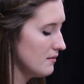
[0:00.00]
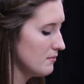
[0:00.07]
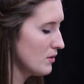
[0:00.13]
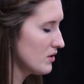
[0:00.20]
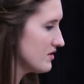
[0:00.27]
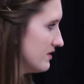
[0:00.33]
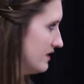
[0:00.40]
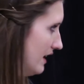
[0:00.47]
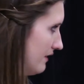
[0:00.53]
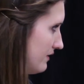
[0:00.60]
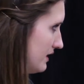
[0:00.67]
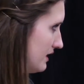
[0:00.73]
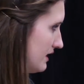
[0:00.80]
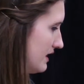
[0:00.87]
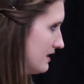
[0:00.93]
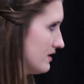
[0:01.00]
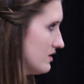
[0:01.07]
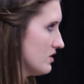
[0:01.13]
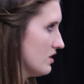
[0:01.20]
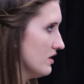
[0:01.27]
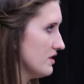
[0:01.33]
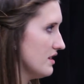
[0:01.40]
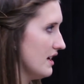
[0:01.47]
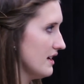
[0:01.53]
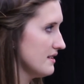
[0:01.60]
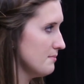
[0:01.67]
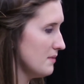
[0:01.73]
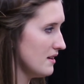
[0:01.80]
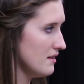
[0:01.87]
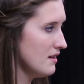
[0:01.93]
most definitely the church
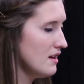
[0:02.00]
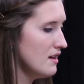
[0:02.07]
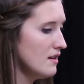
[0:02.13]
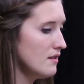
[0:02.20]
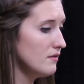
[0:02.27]
has been